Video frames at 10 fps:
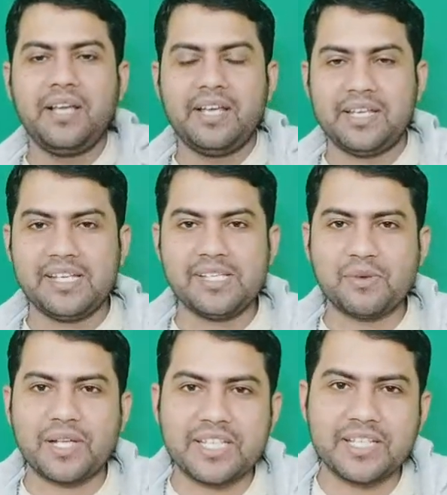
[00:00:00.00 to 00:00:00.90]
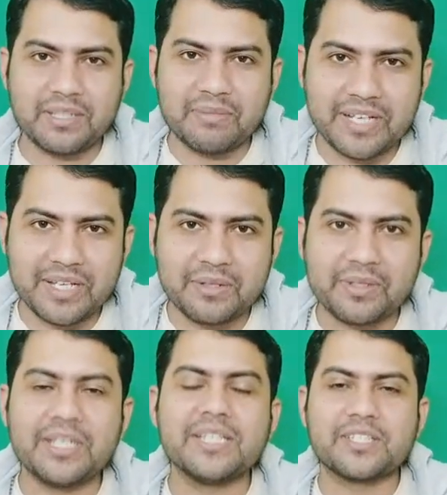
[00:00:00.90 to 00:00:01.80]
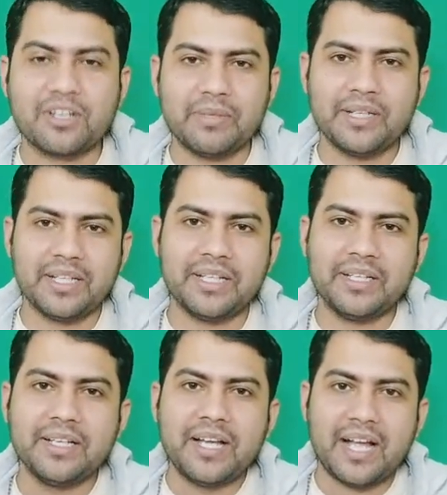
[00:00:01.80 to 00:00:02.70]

He is watching the video. He is commenting.